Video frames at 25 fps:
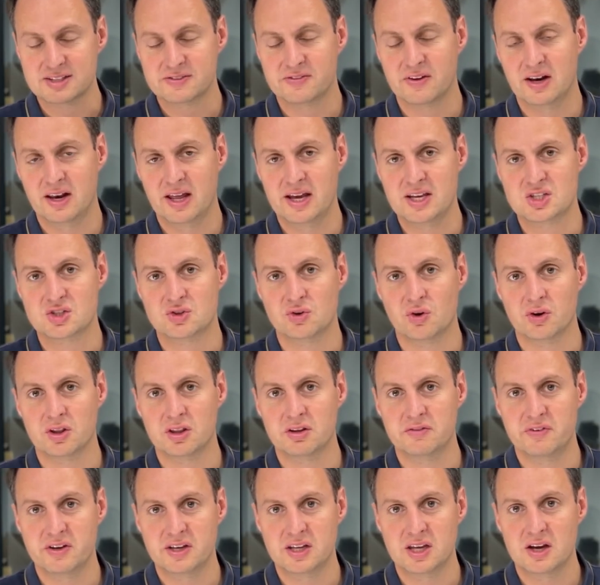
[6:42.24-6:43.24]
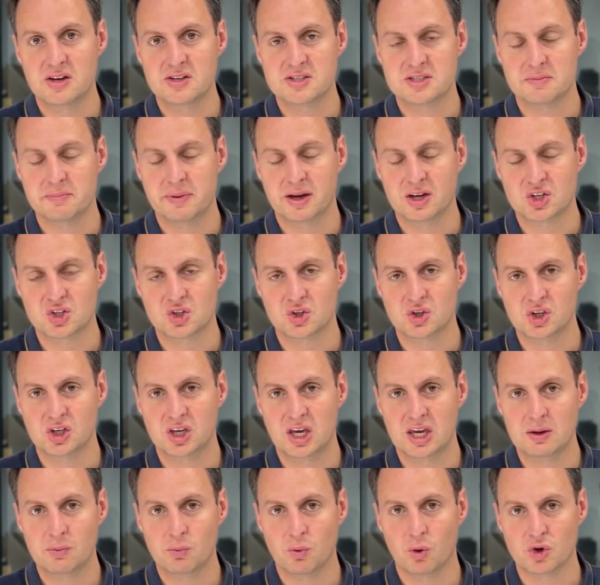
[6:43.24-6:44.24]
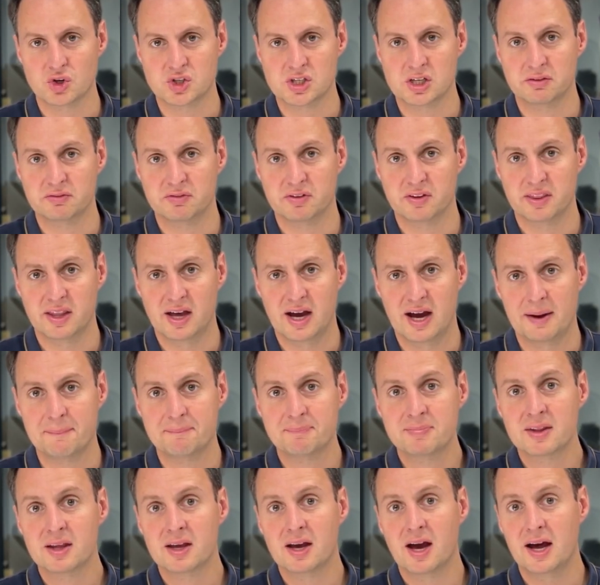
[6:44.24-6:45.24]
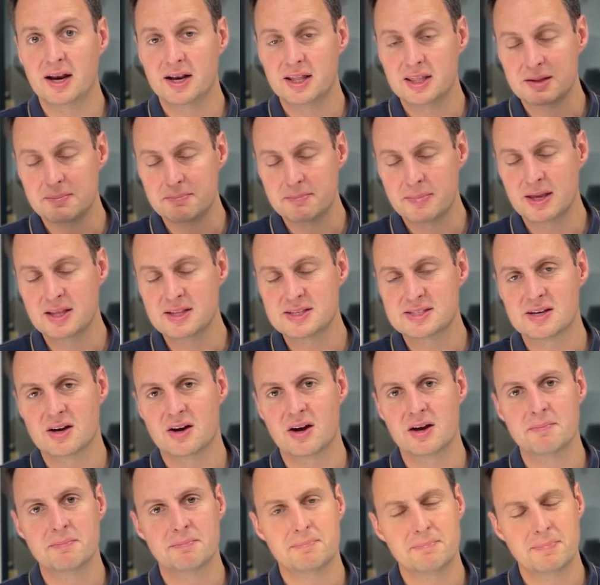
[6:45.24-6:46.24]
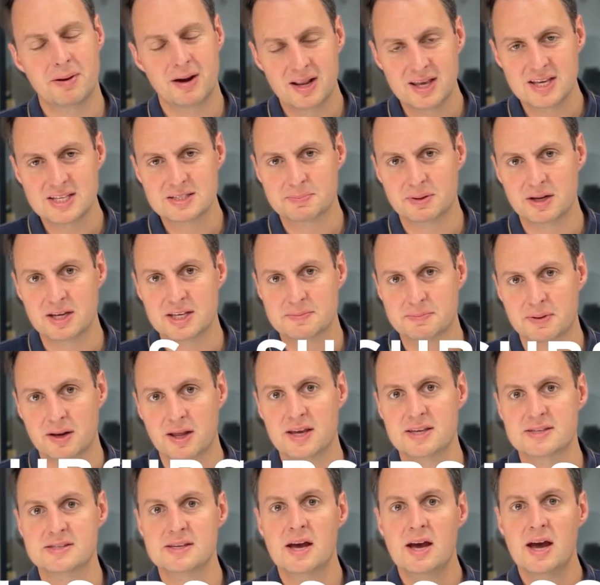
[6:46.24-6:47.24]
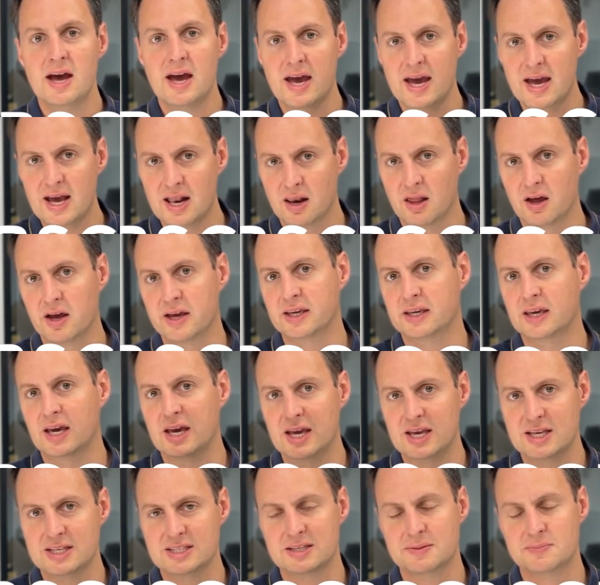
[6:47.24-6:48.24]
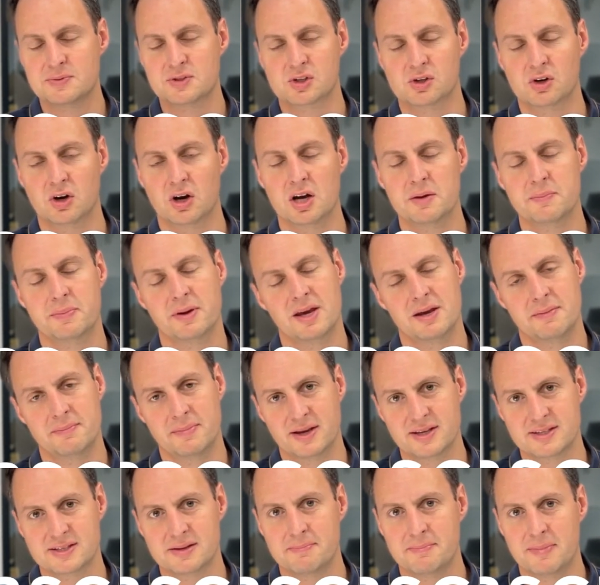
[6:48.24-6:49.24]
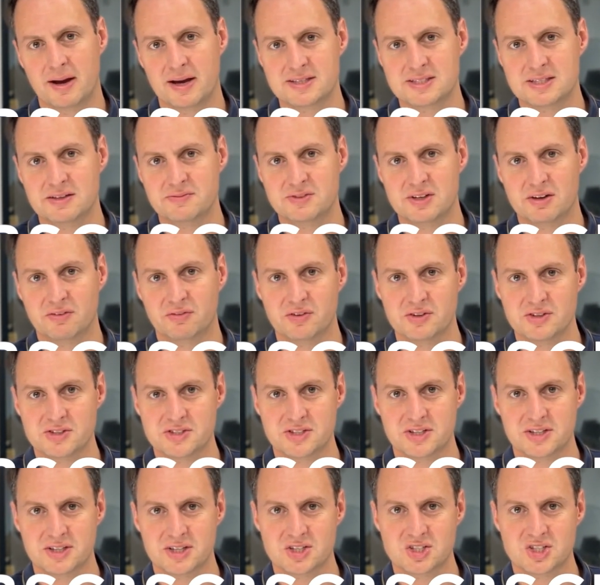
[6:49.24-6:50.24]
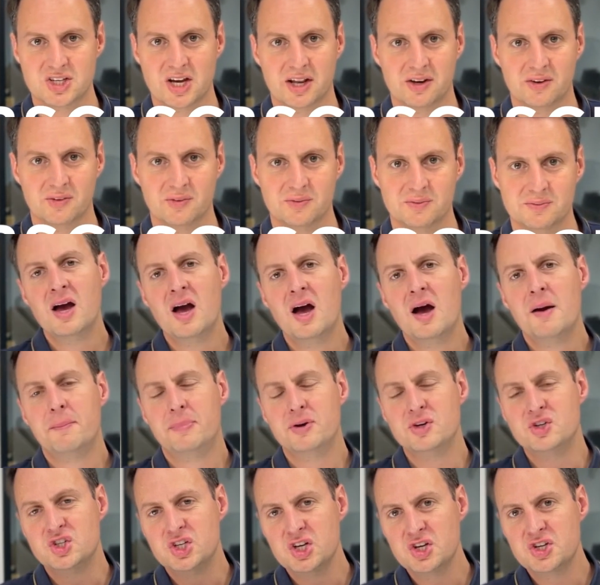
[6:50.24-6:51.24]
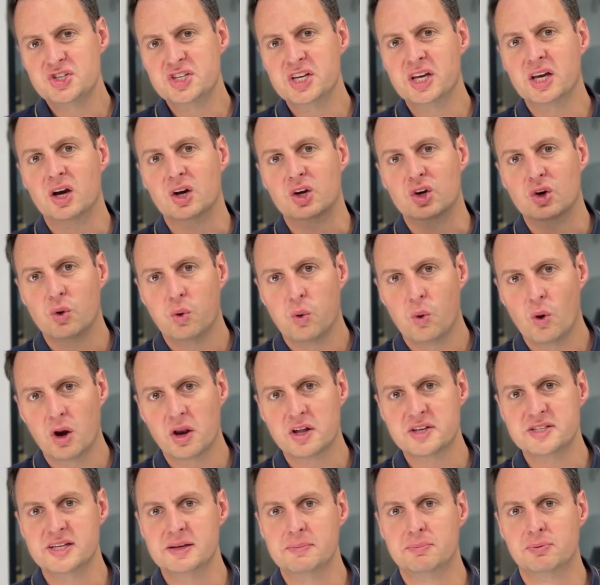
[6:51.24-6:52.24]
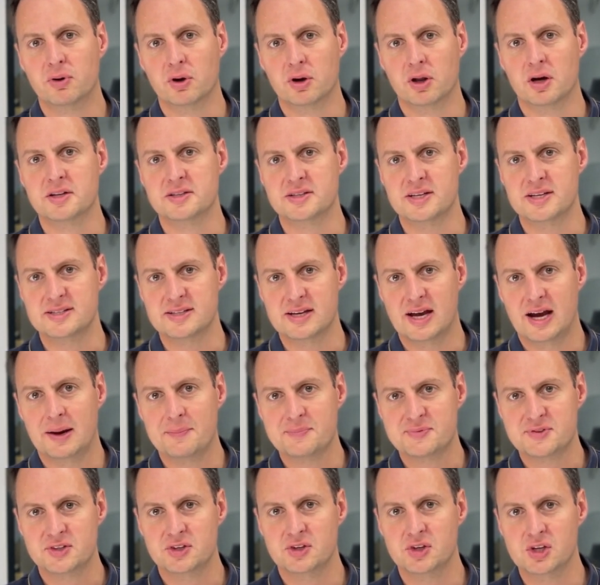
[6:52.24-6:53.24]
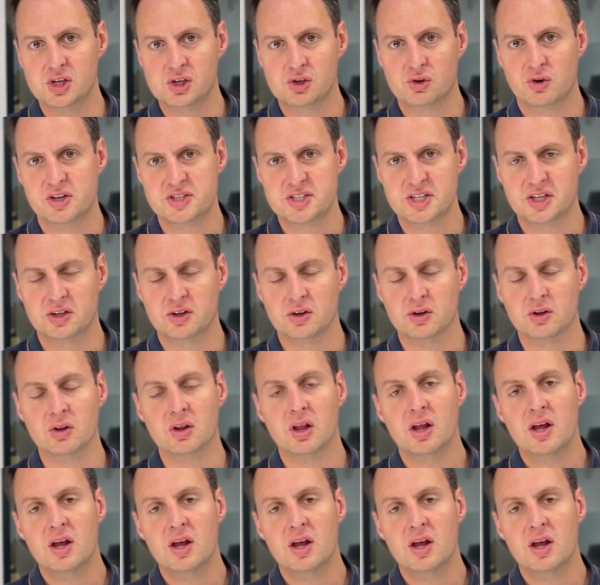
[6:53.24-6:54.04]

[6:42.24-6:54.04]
for later on in the video, so make sure you keep watching for that. And in the meantime, please hit like, hit subscribe. It makes a massive difference to the channel. Producing a quality product is absolutely critical.